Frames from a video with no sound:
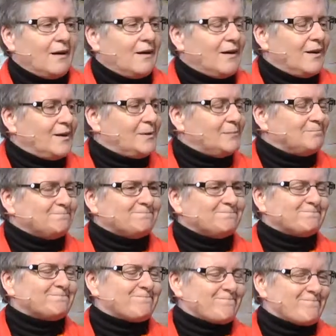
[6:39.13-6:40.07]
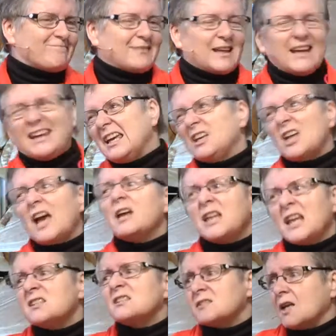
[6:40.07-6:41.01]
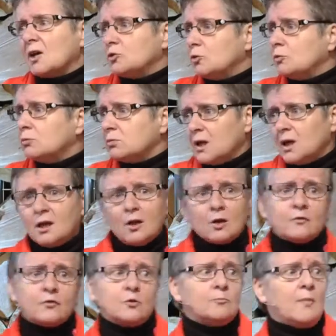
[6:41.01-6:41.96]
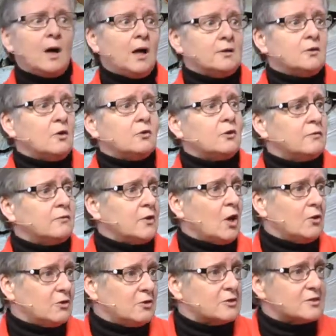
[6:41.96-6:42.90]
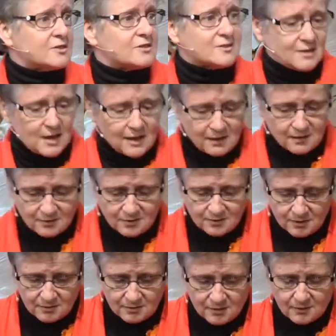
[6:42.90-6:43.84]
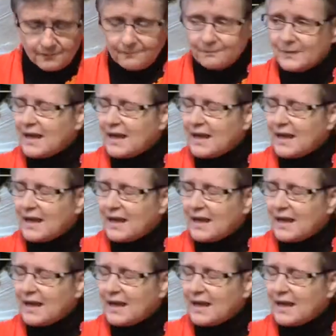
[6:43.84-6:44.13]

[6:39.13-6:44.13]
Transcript: um, it, it is subtle. A lot of you might not have noticed that, you know.